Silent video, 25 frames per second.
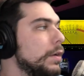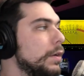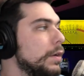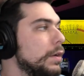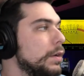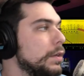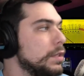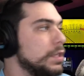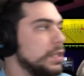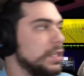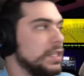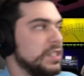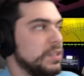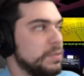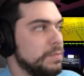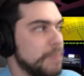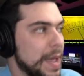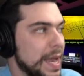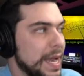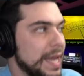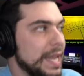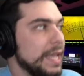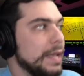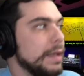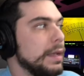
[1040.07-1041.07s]

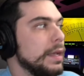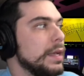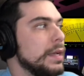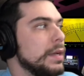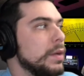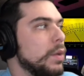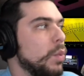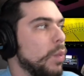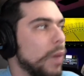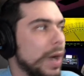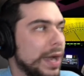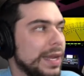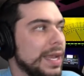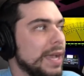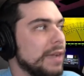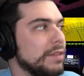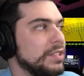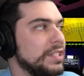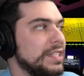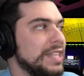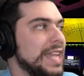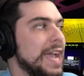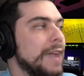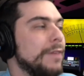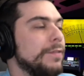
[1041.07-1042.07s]
suspending White
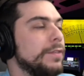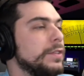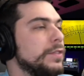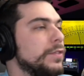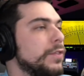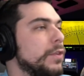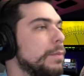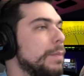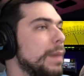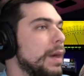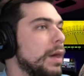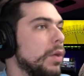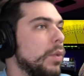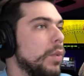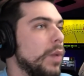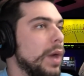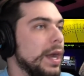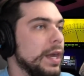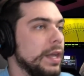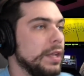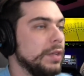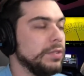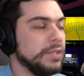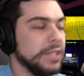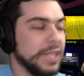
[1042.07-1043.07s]
House staffers for
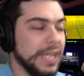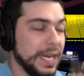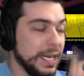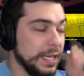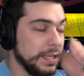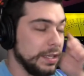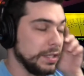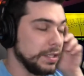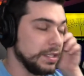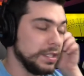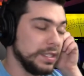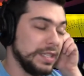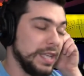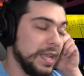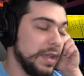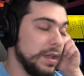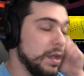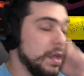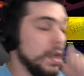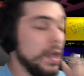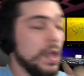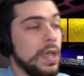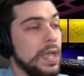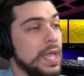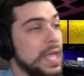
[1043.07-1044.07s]
marijuana use. Again, it doesn't
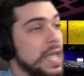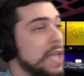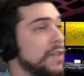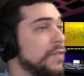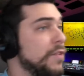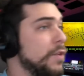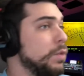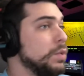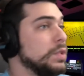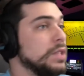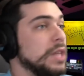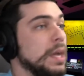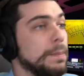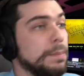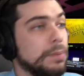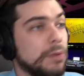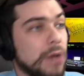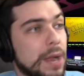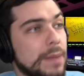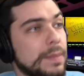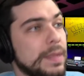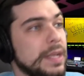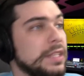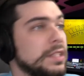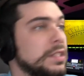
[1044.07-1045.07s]
say if it was on
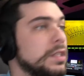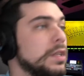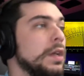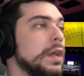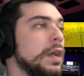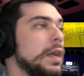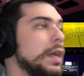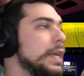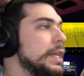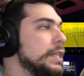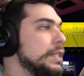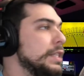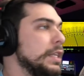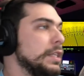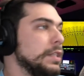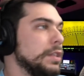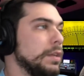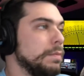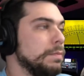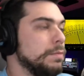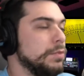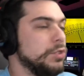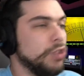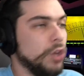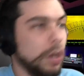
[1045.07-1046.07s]
premise. Is this
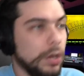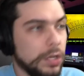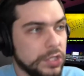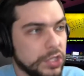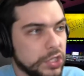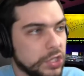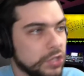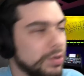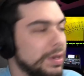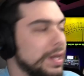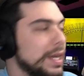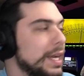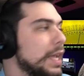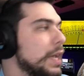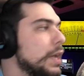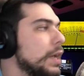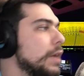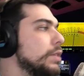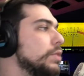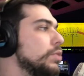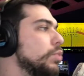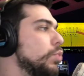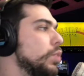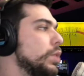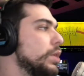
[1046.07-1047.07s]
a drug screening?
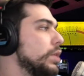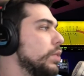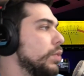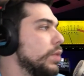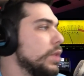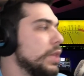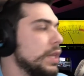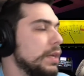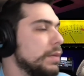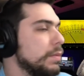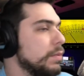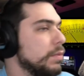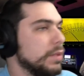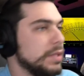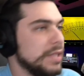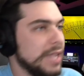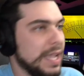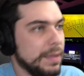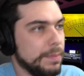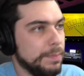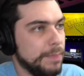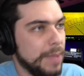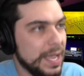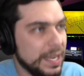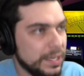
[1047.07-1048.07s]
Where they would
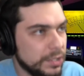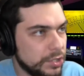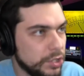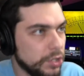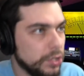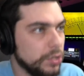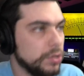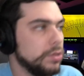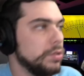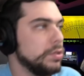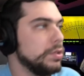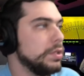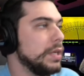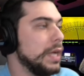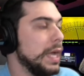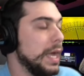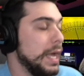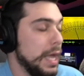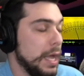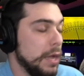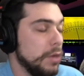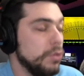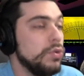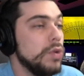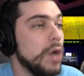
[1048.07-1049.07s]
take pictures?
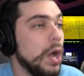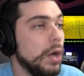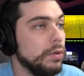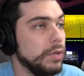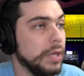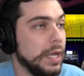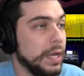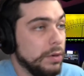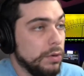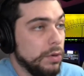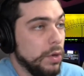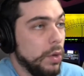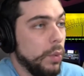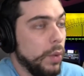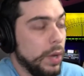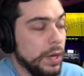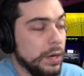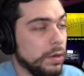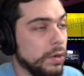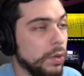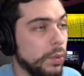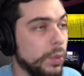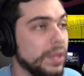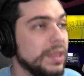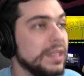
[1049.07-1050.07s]
Who knows? I don't know
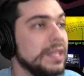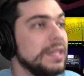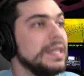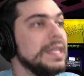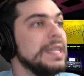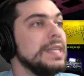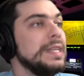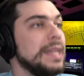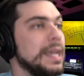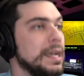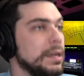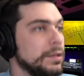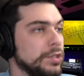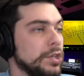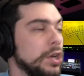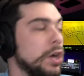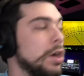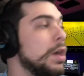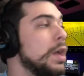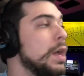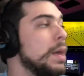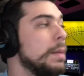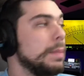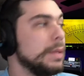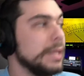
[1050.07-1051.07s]
what the details
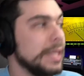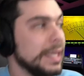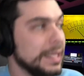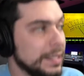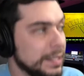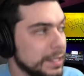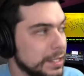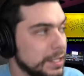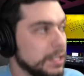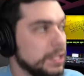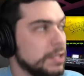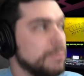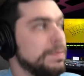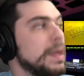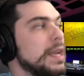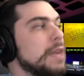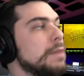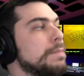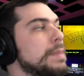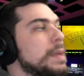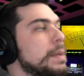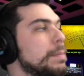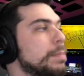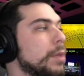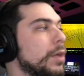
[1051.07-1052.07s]
are. But they
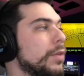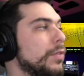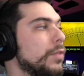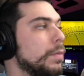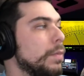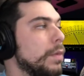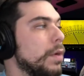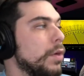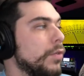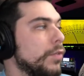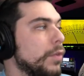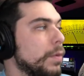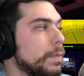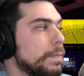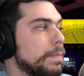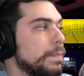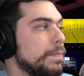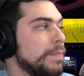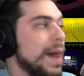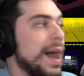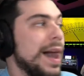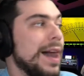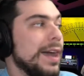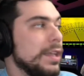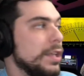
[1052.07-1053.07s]
suspended people over
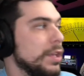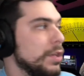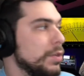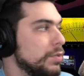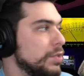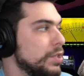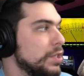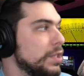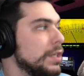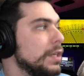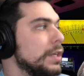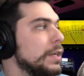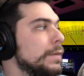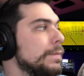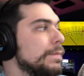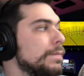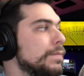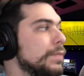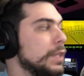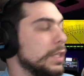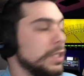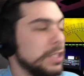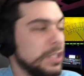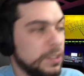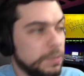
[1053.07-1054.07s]
pot use,
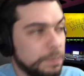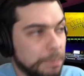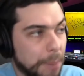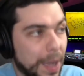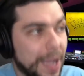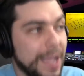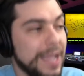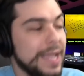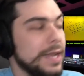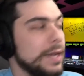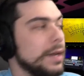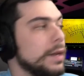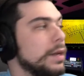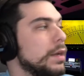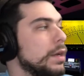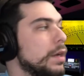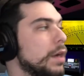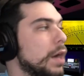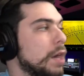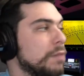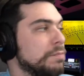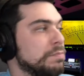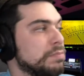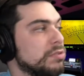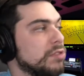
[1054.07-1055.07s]
despite
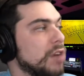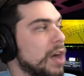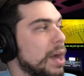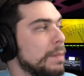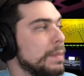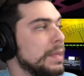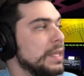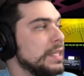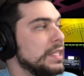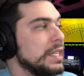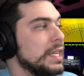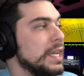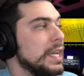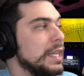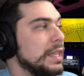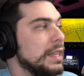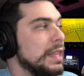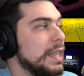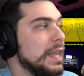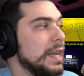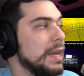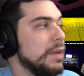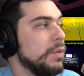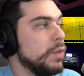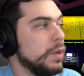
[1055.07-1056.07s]
a promise
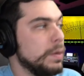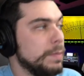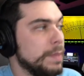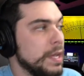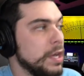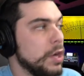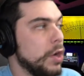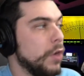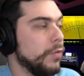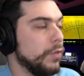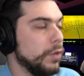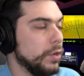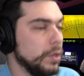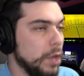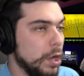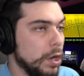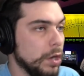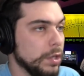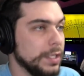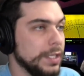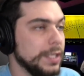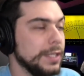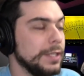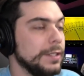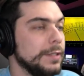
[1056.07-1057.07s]
that it would be
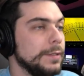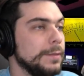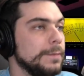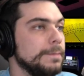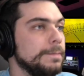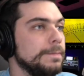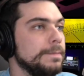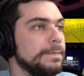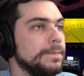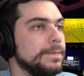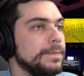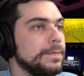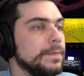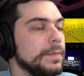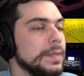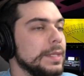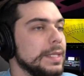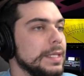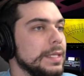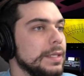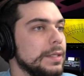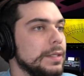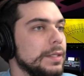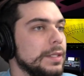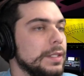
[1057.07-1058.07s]
overlooked.
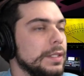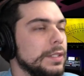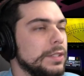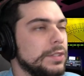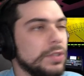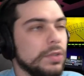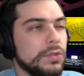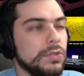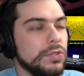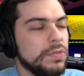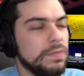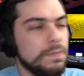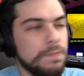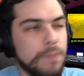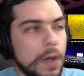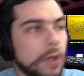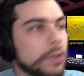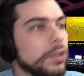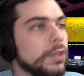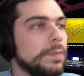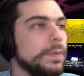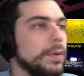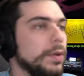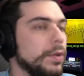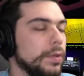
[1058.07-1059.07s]
So there's
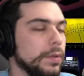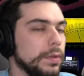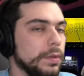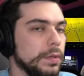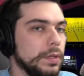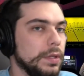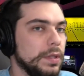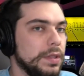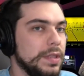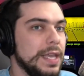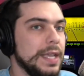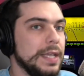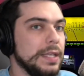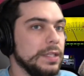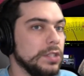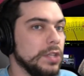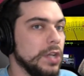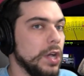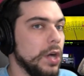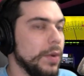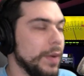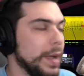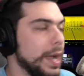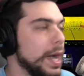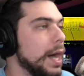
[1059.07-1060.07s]
multiple things
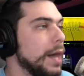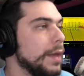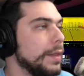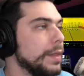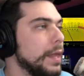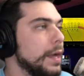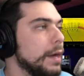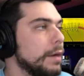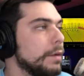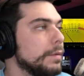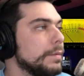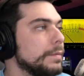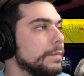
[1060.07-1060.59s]
going on there.